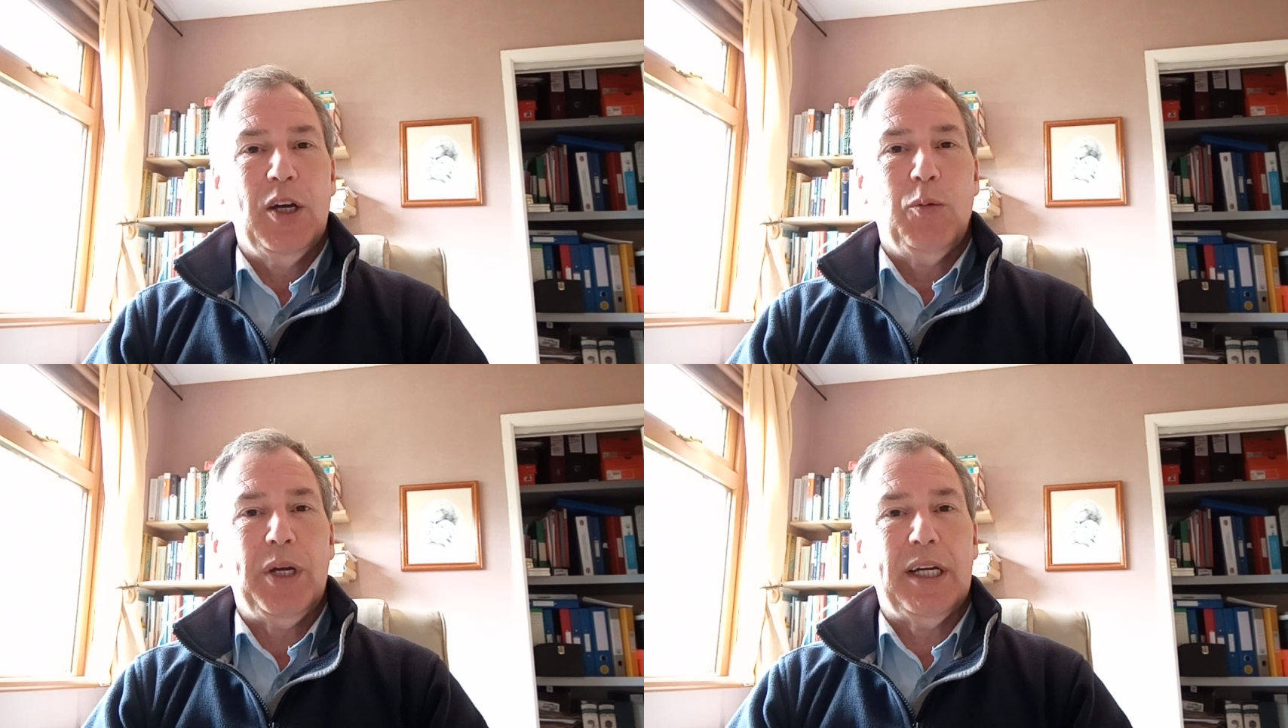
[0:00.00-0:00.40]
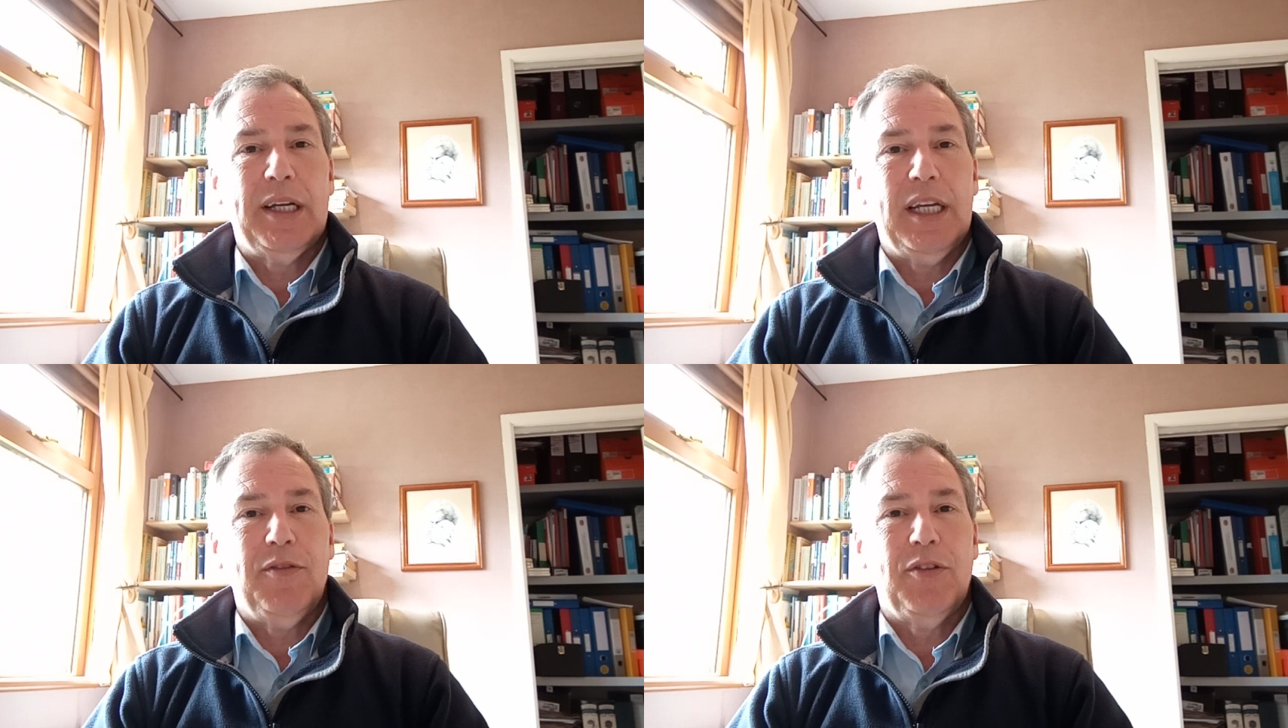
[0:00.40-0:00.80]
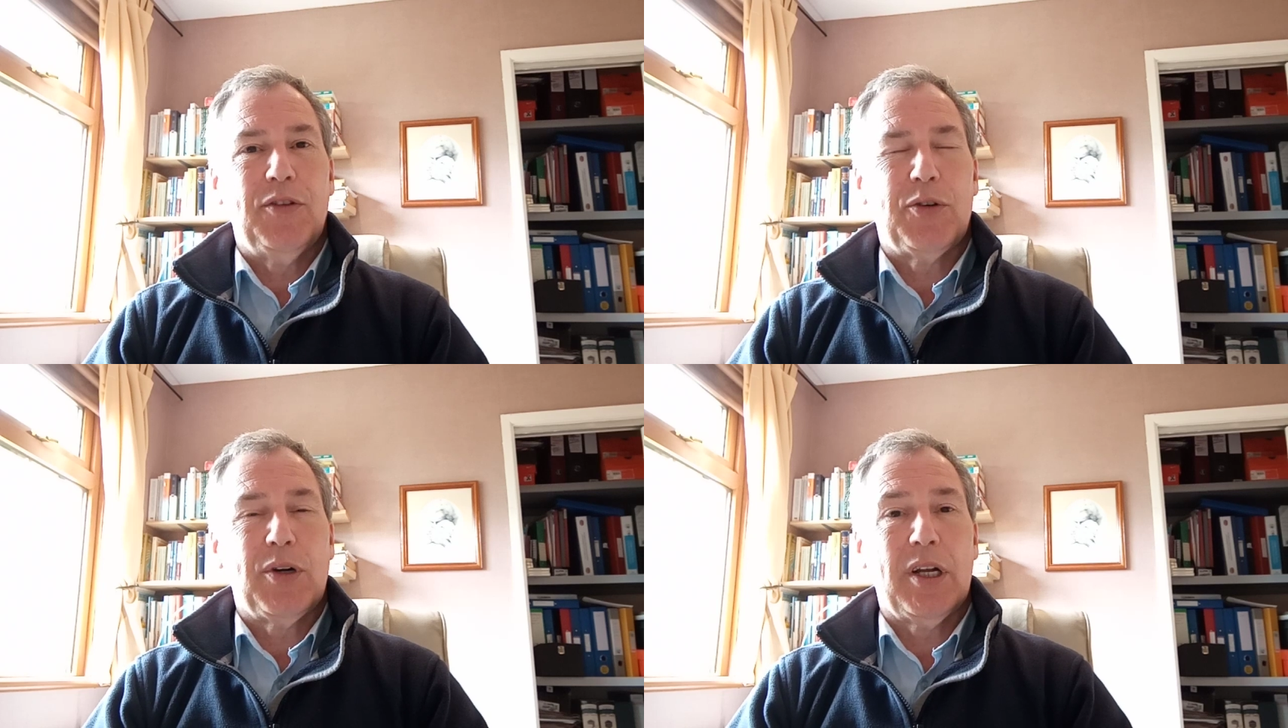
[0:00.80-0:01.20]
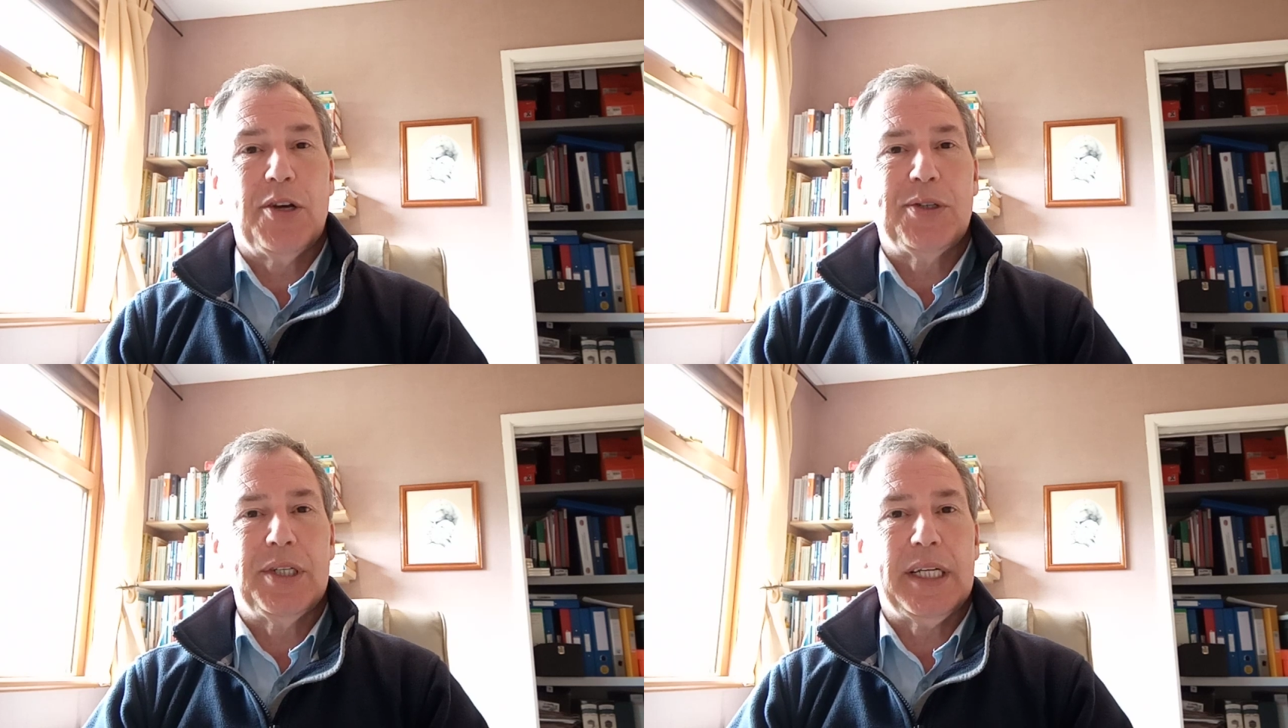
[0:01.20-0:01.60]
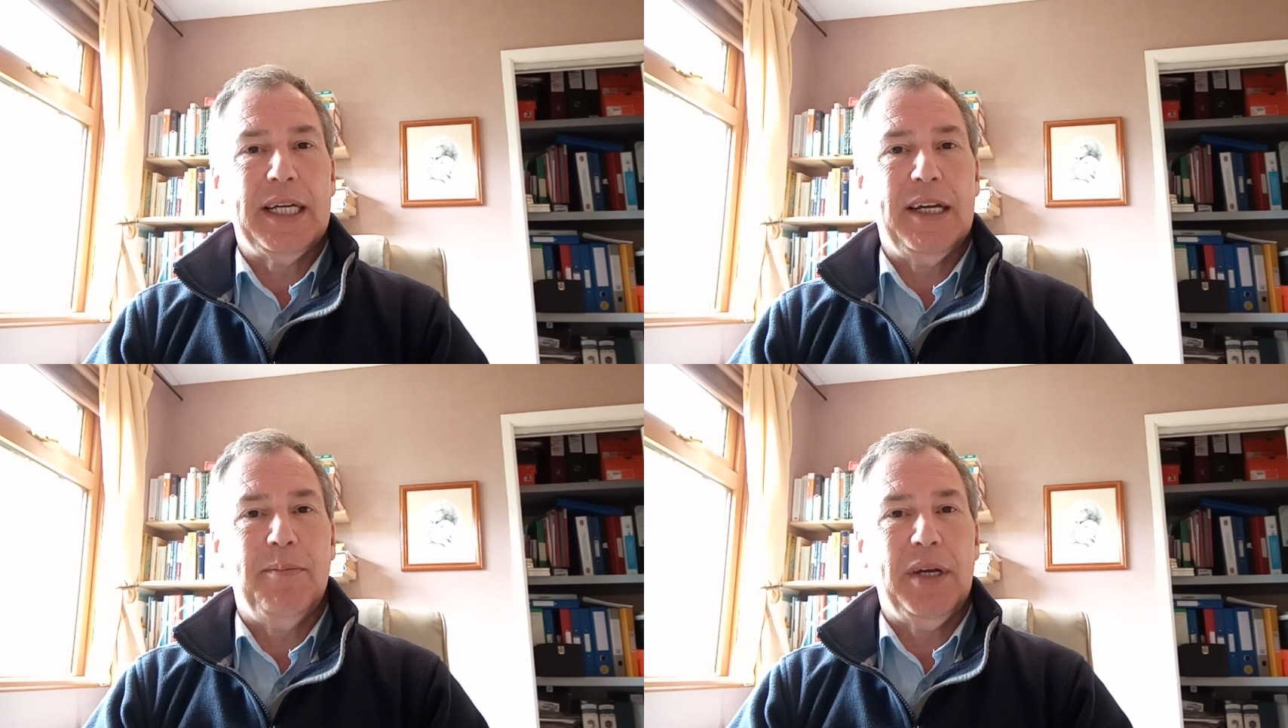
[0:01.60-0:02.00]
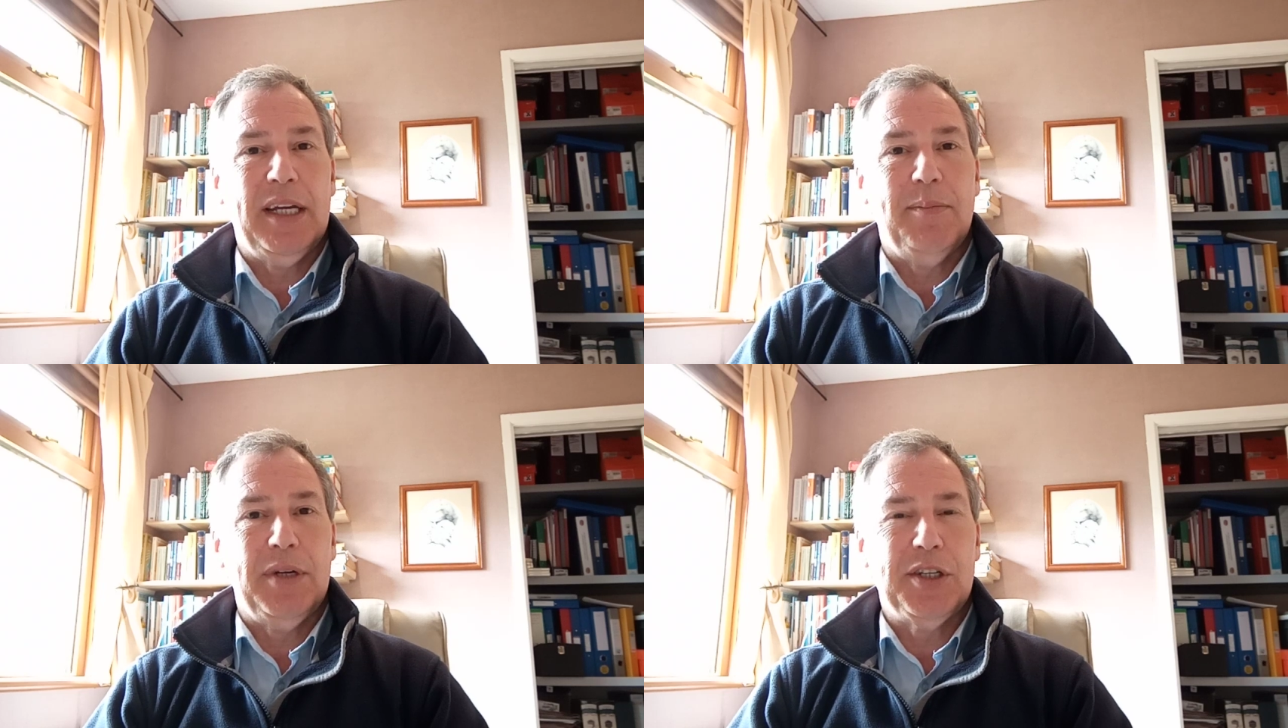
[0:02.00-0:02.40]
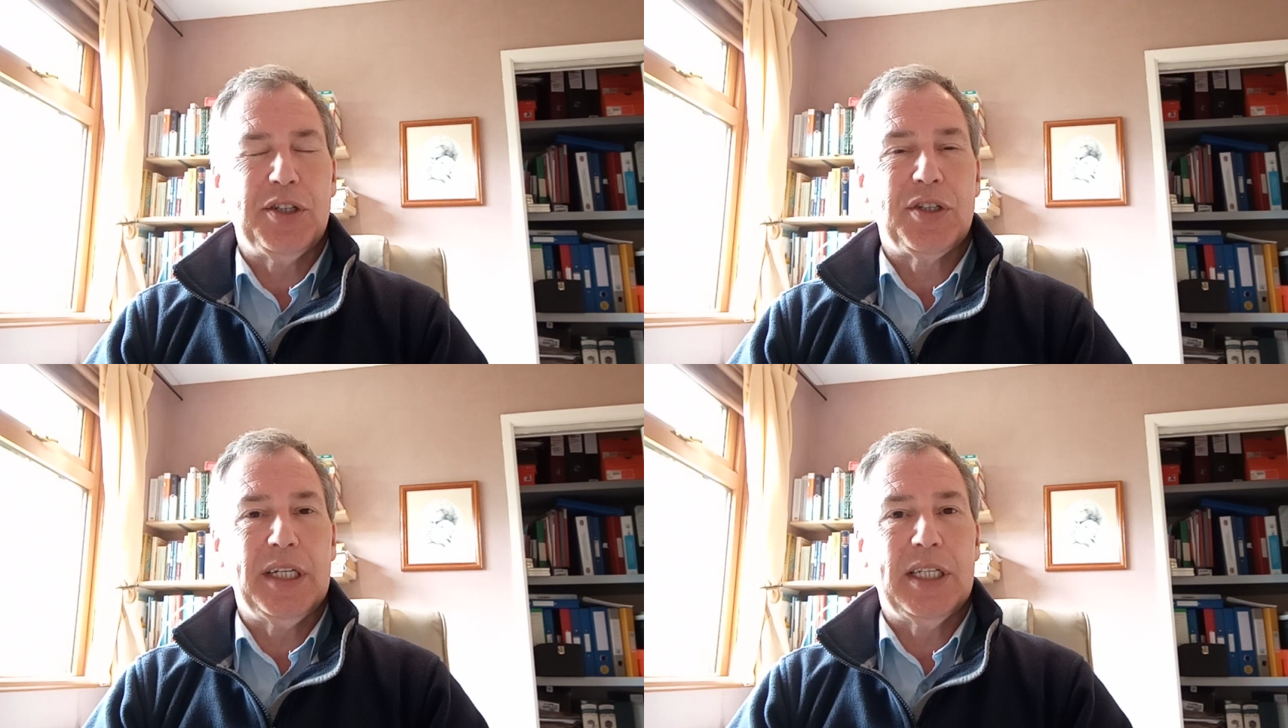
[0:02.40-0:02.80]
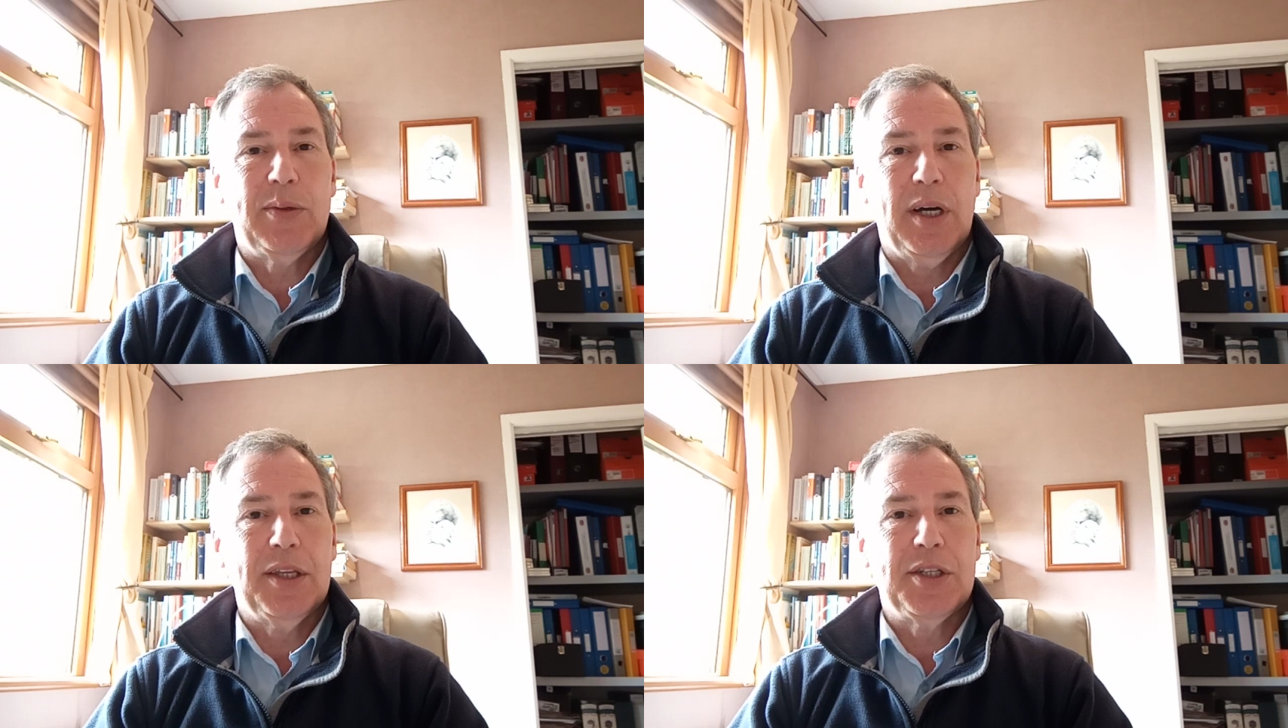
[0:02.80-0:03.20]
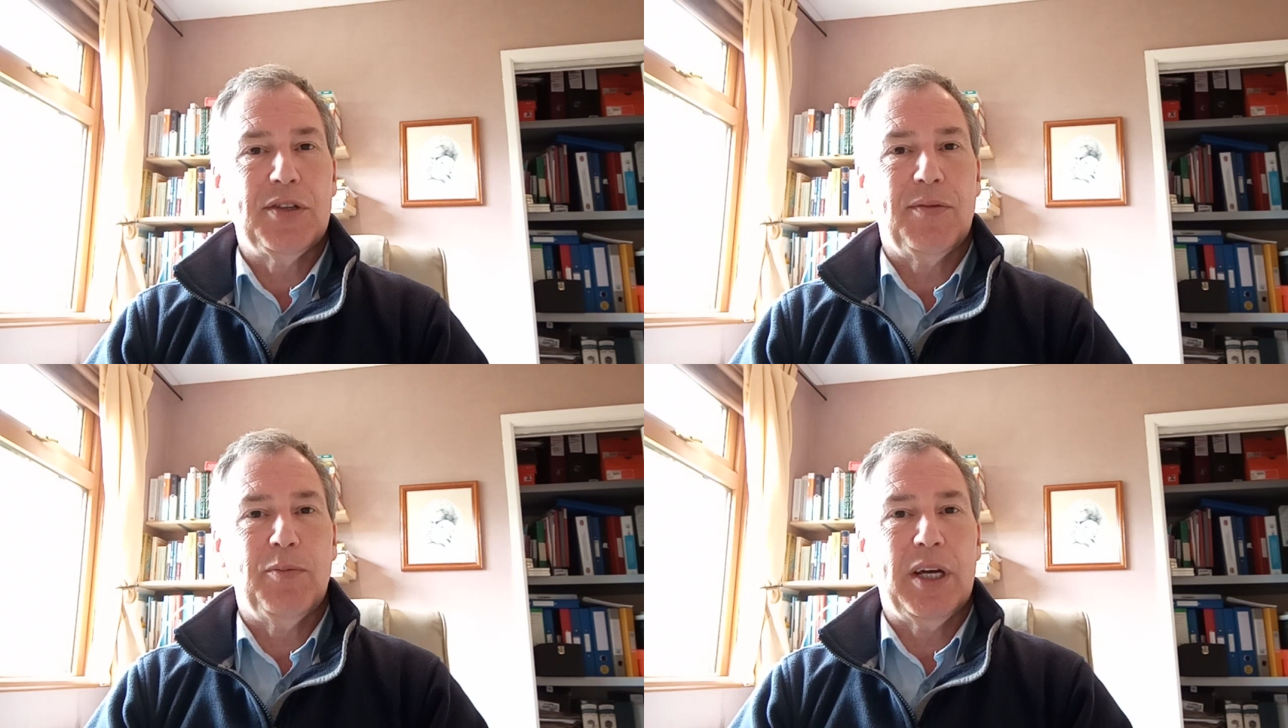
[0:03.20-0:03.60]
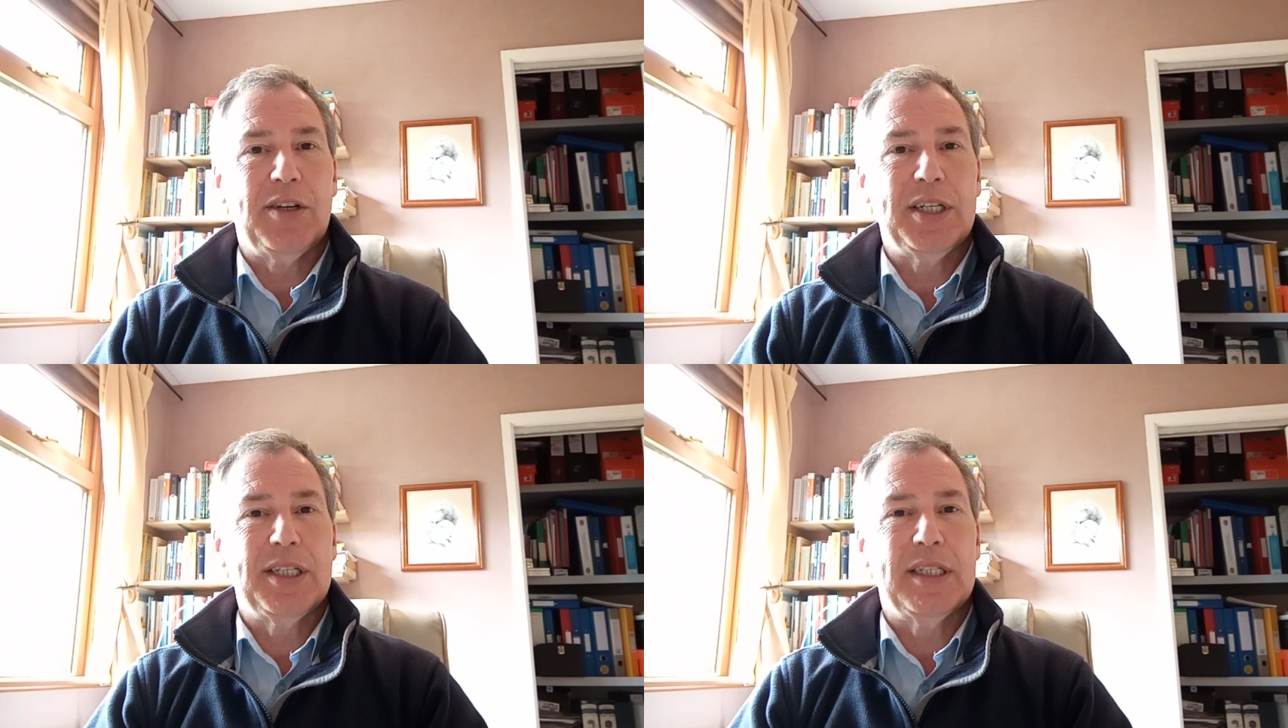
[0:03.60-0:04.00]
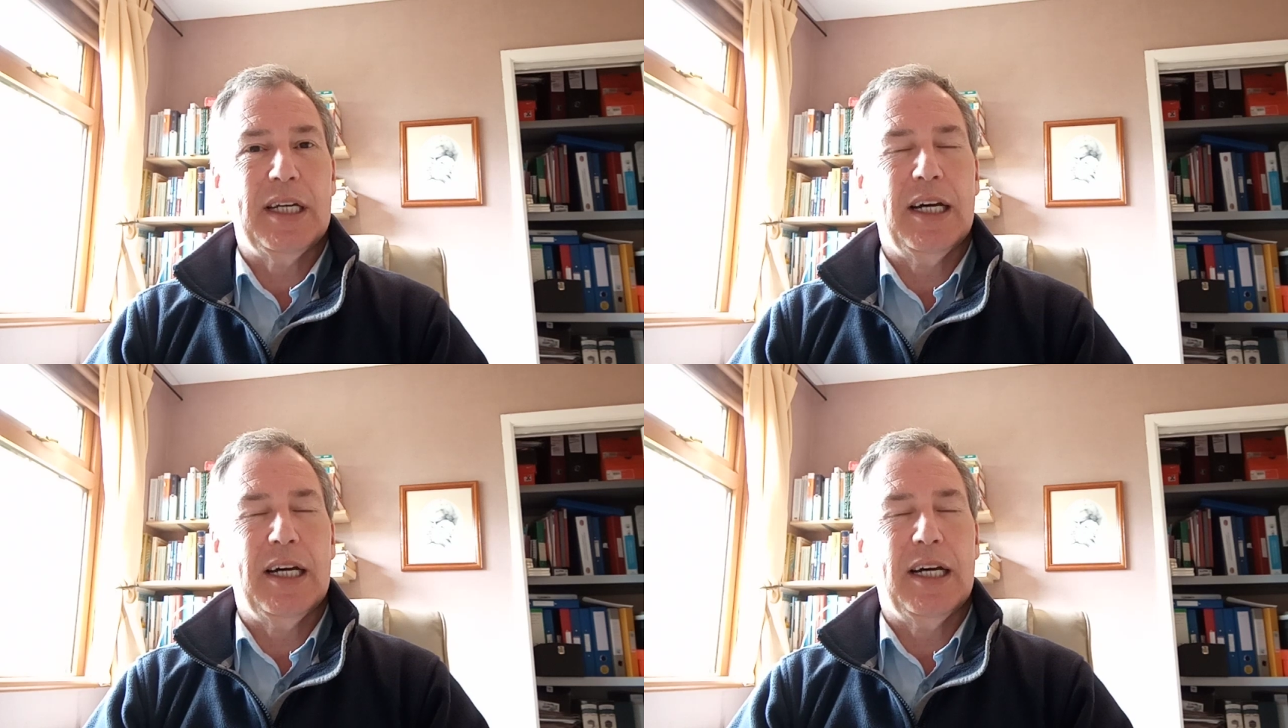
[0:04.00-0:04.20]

We can even draw closer to him in ministry to others, whether it's